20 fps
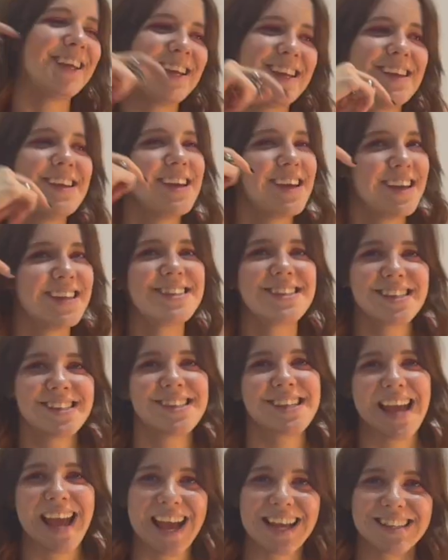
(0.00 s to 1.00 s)
It, it's a
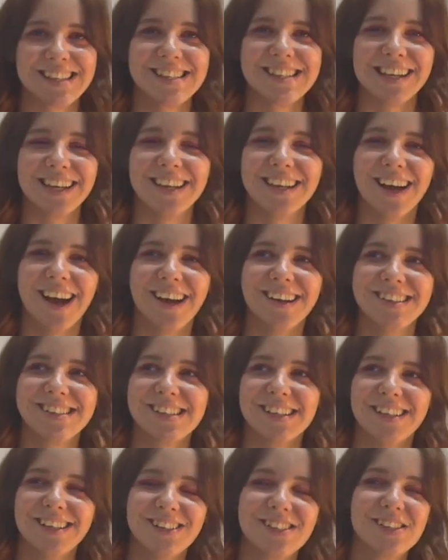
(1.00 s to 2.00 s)
sad scene,
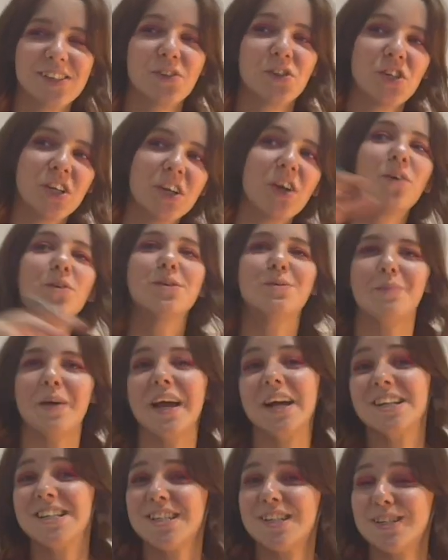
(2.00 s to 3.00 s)
honestly. So she goes
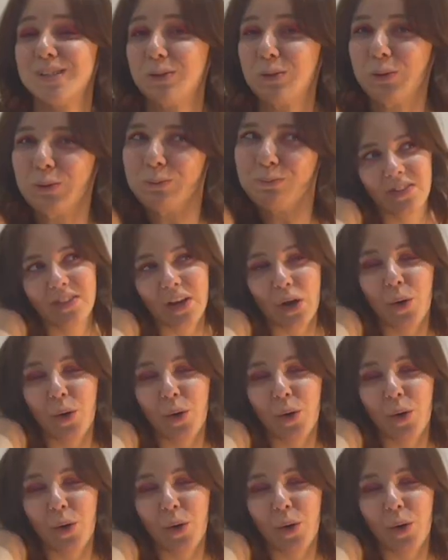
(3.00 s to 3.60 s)
back to the